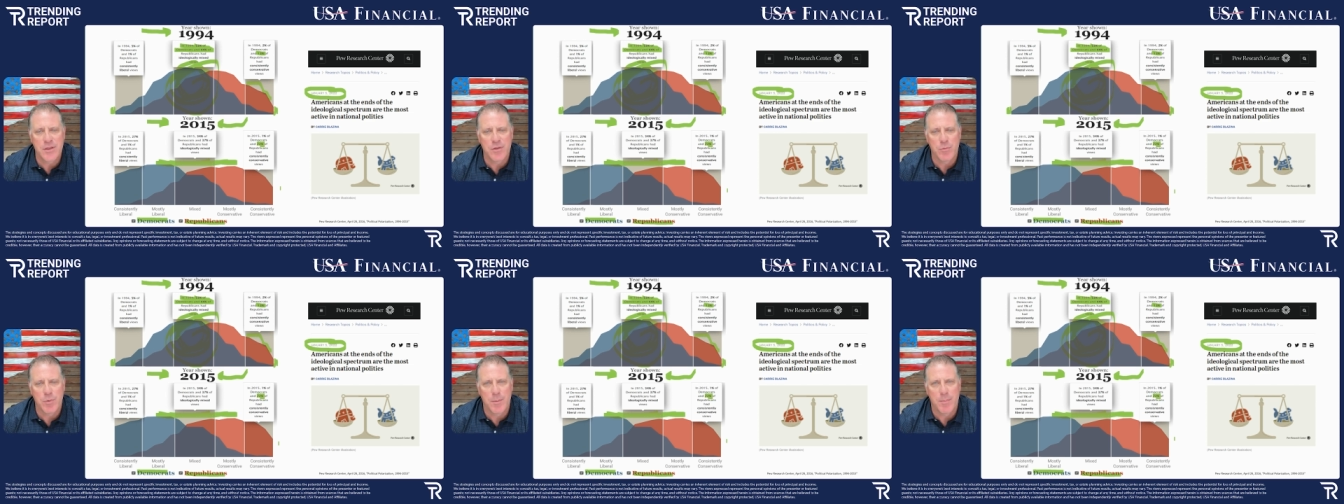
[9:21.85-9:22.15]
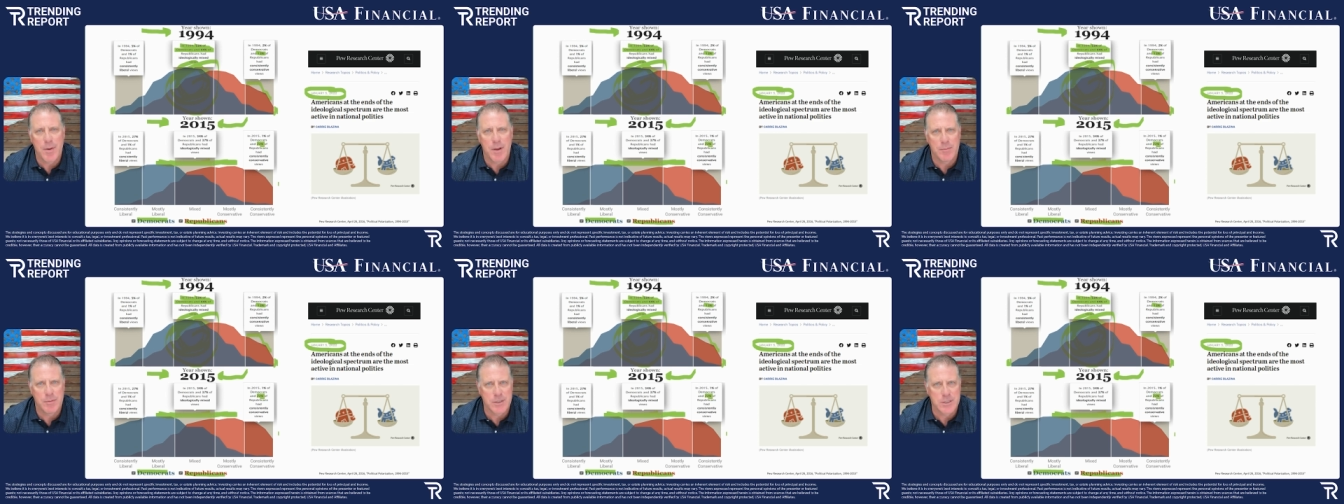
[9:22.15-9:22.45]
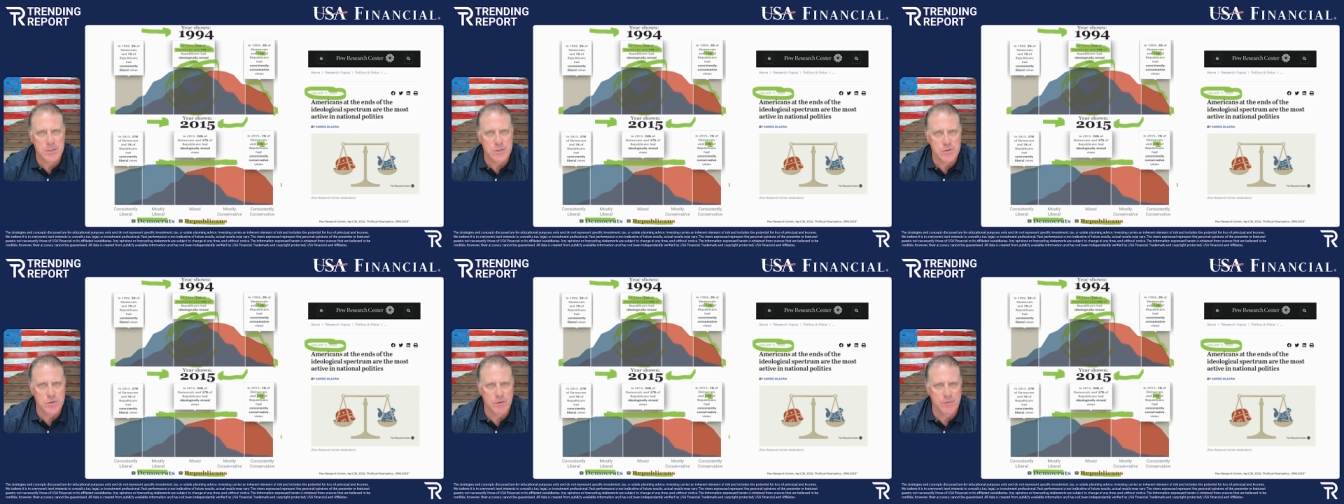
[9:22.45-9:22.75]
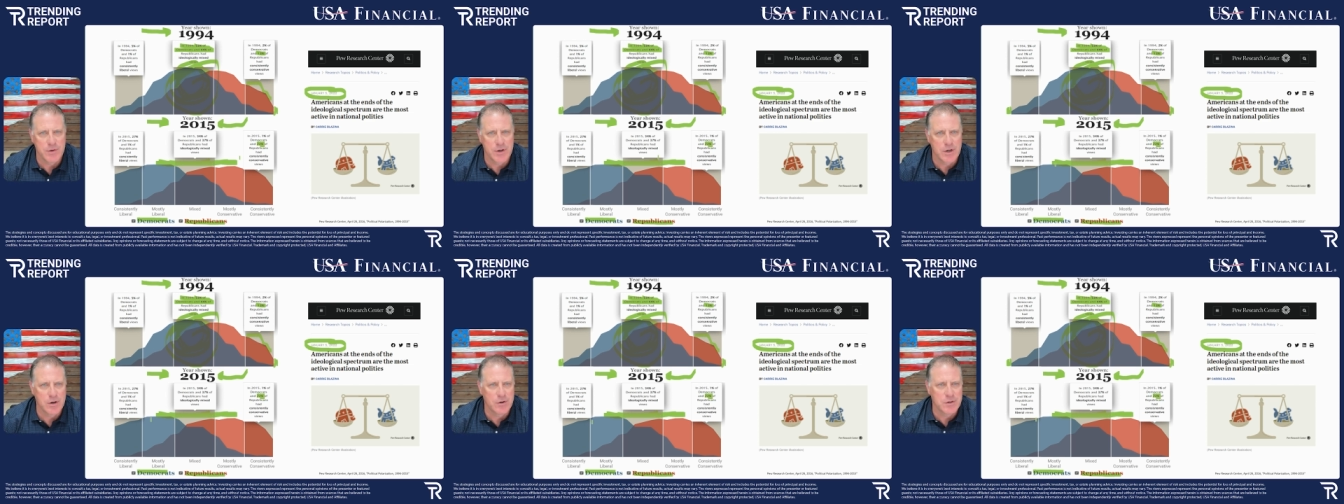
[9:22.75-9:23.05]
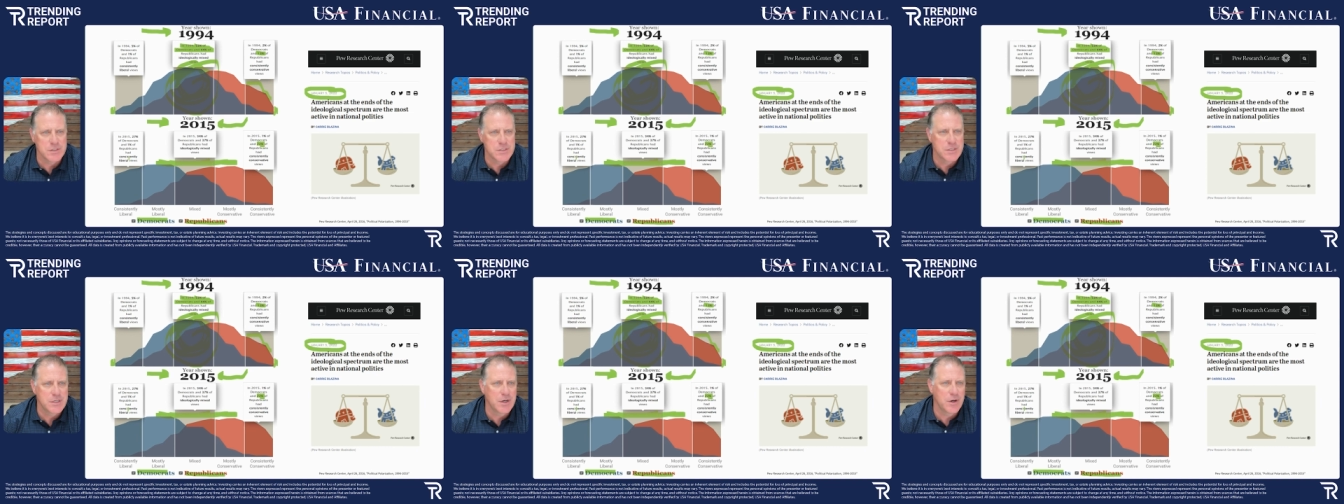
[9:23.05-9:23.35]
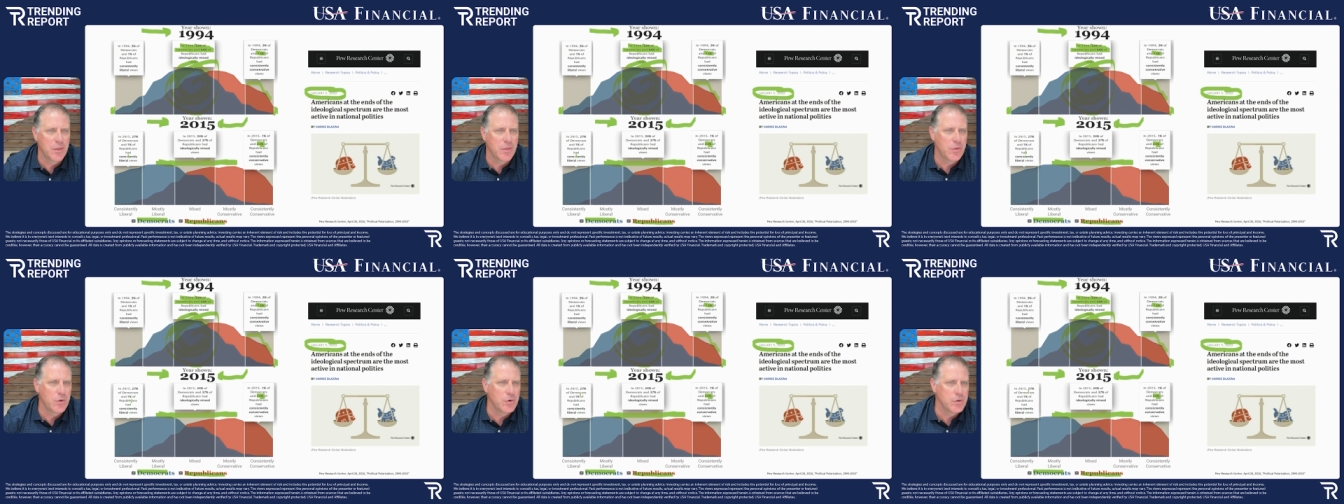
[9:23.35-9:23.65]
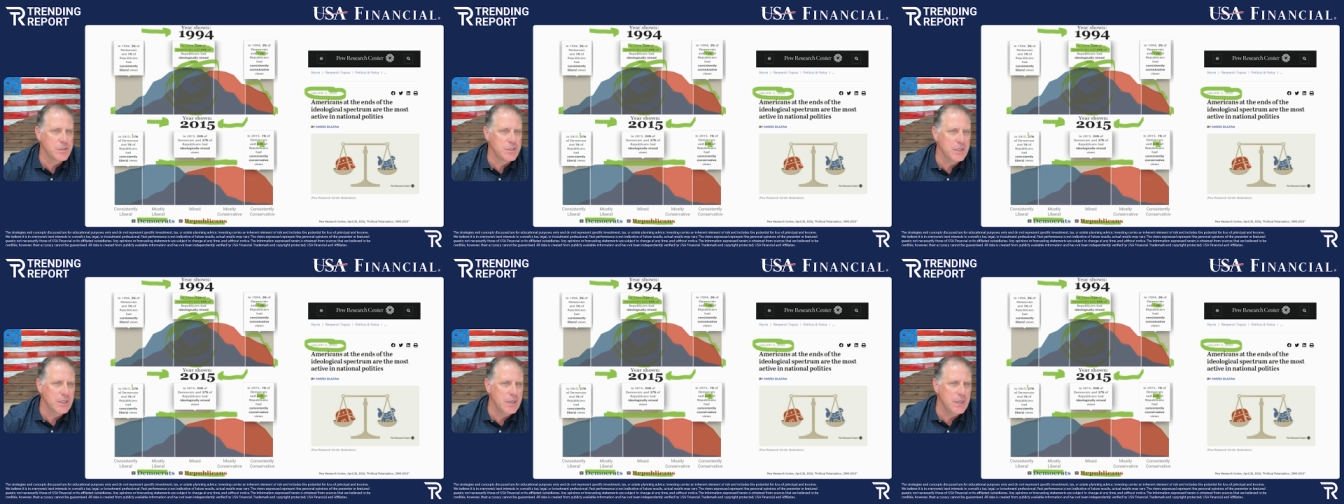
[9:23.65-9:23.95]
of the Republicans over here instead of
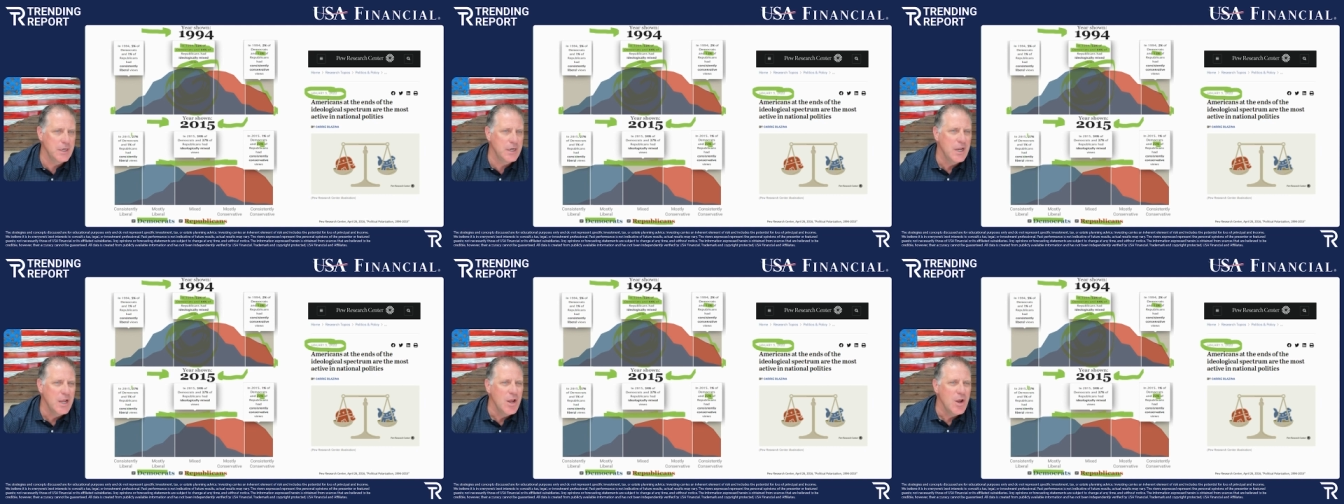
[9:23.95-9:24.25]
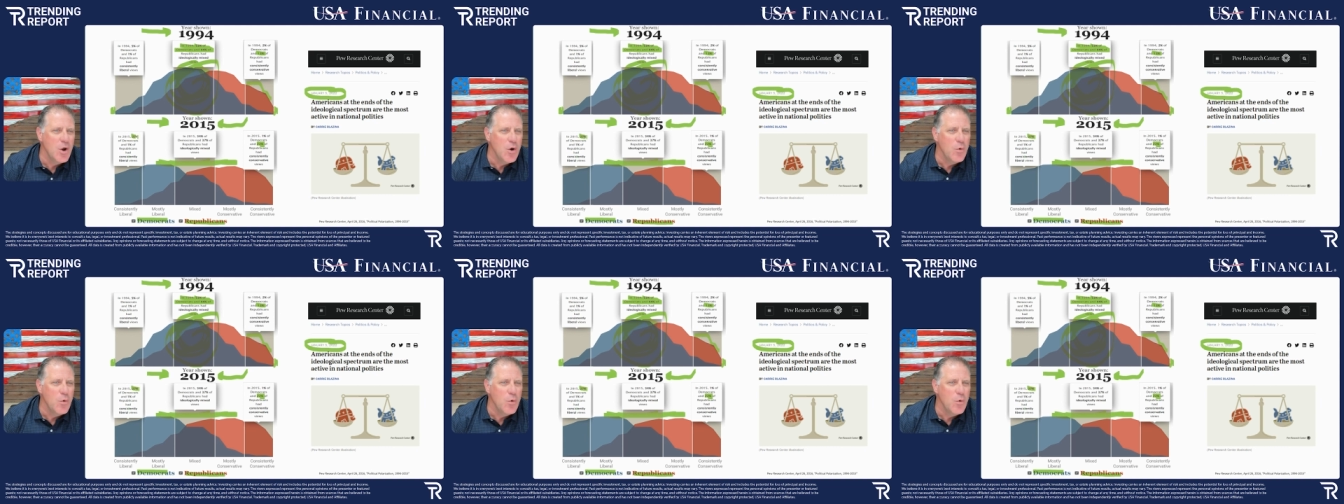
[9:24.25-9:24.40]
13.